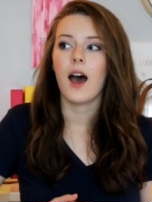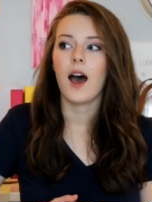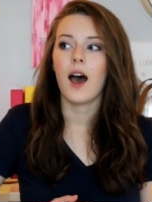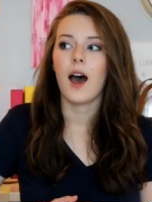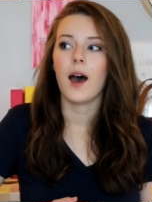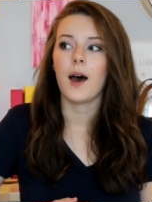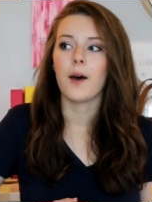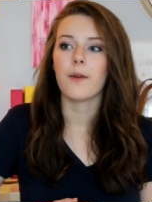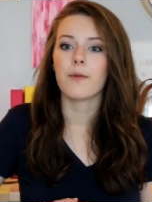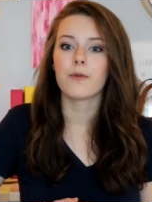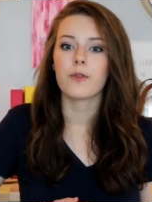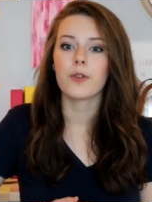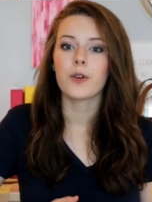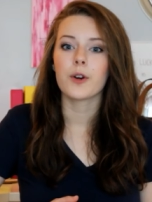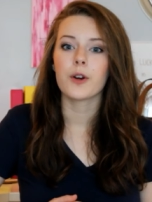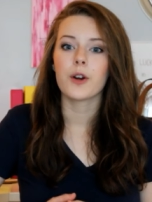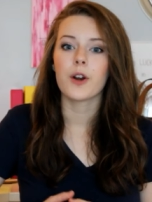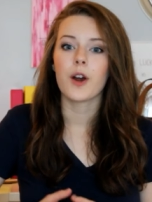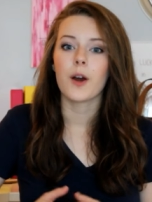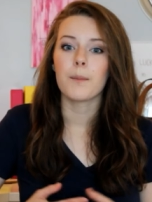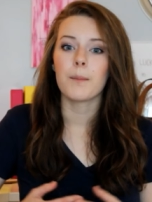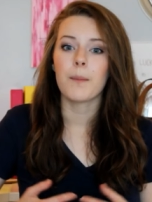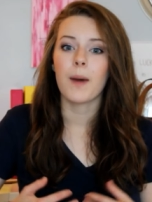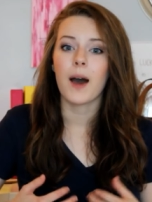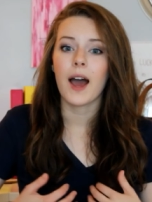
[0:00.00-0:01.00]
Uh,
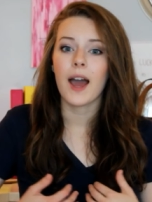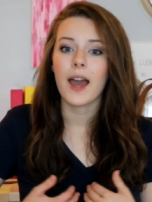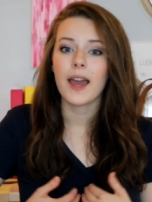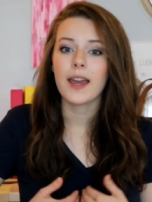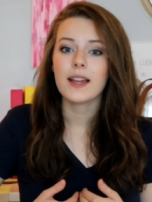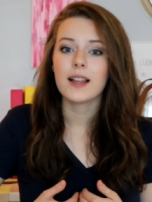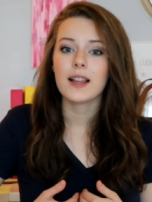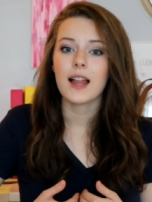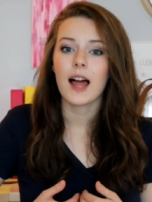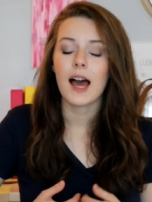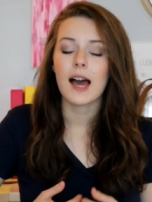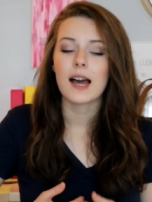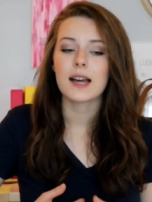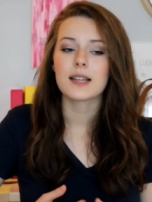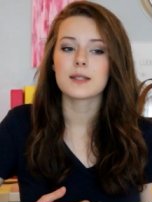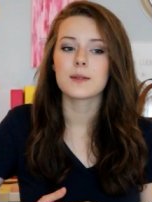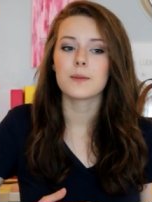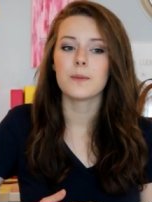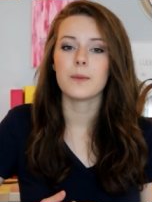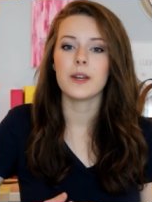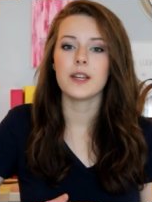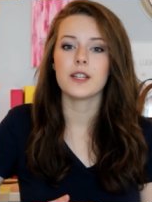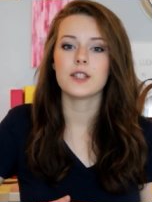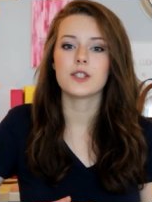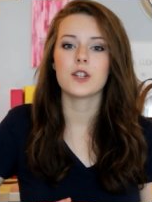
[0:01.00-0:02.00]
for my class,
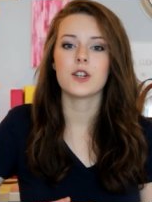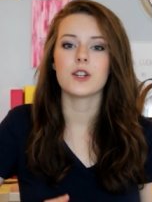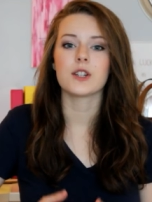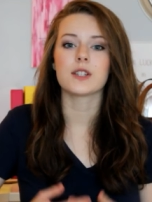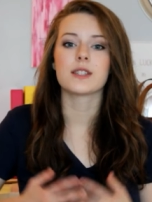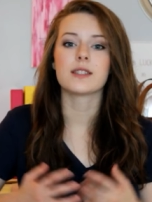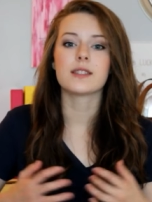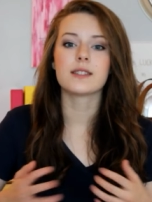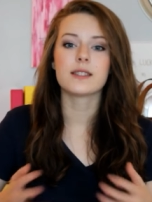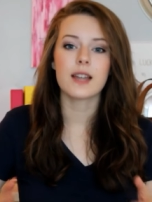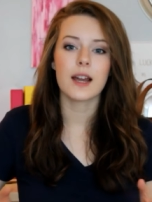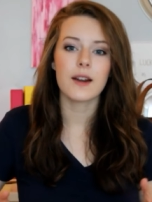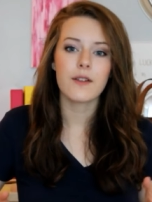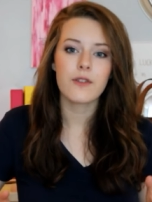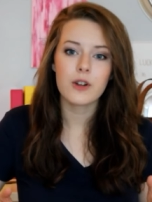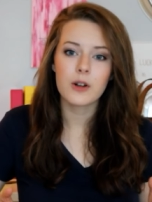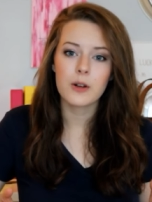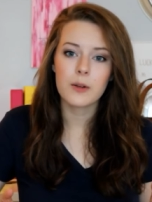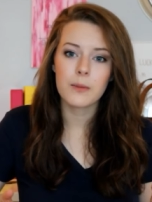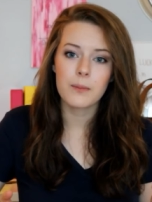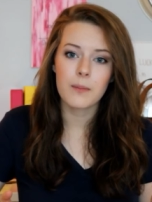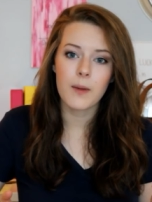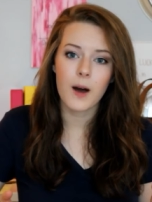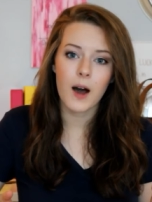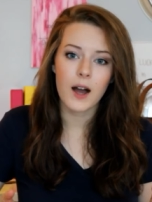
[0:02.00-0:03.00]
we took
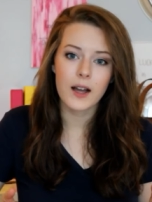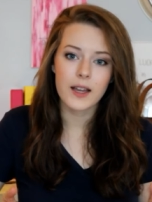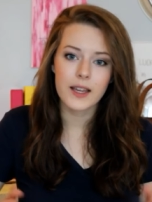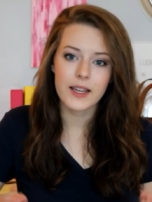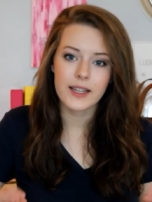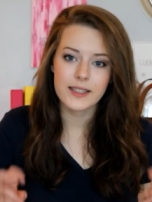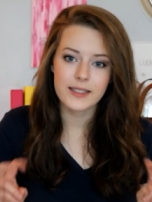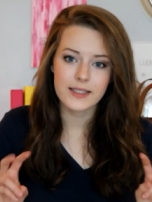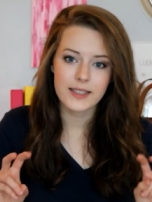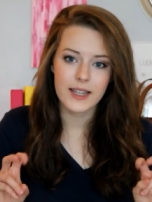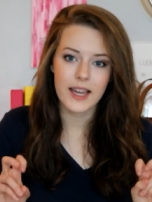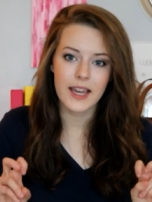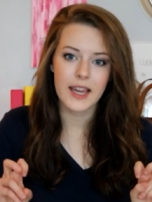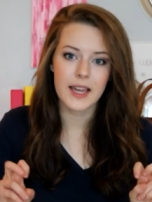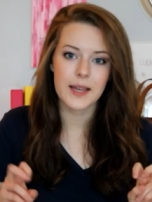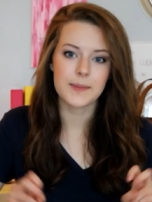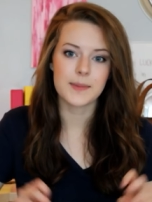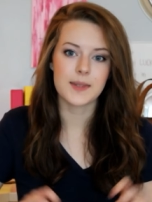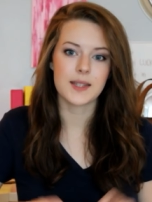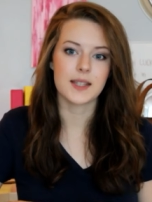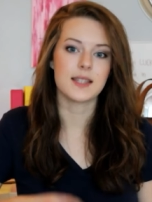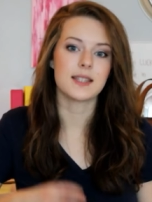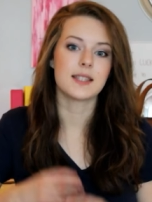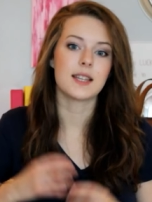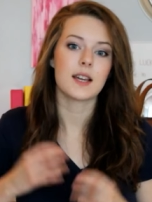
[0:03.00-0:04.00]
several mock
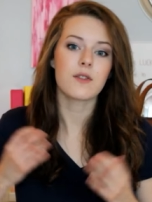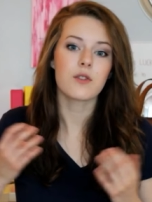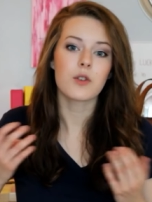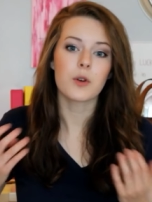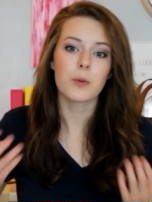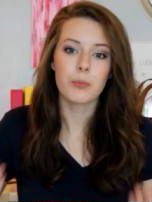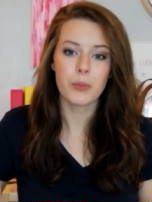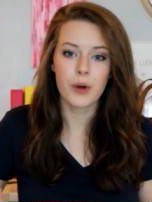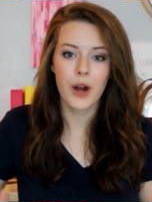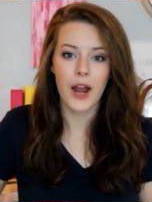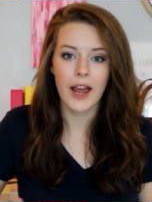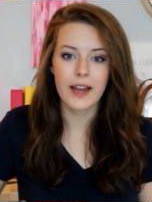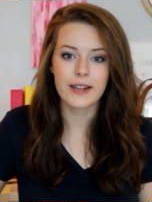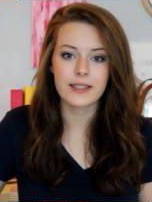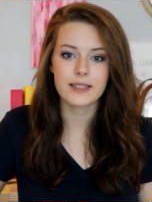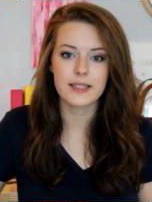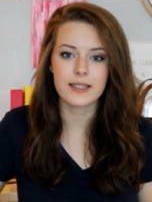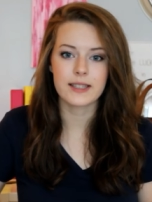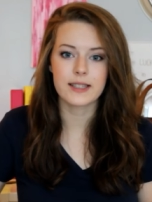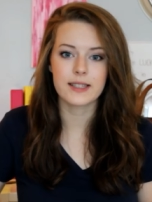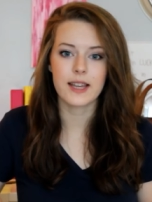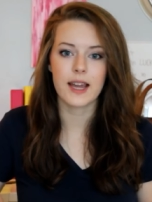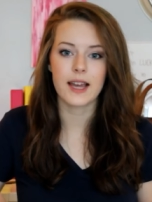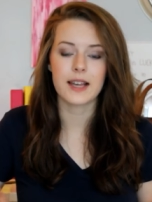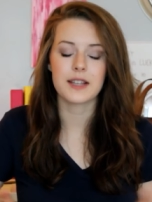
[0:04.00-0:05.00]
exams and several
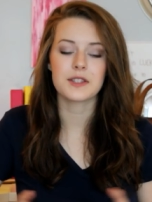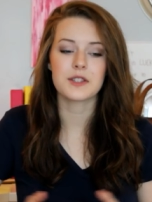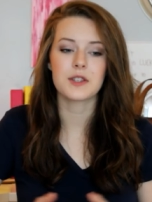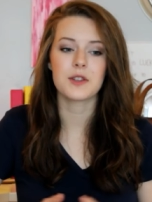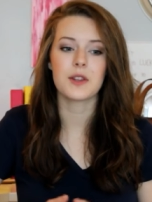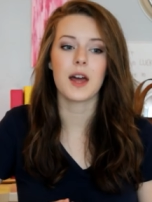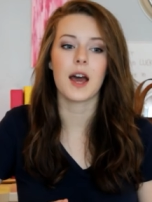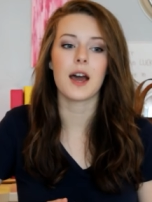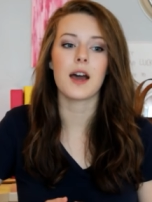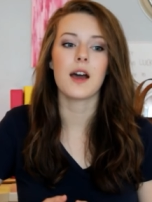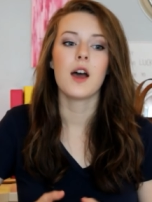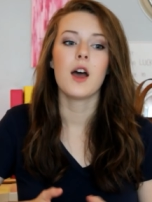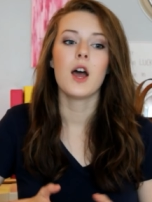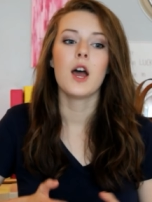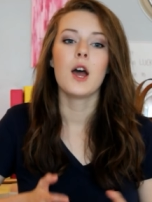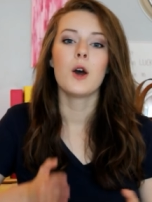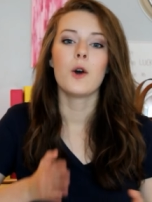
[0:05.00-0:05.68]
practice tests so that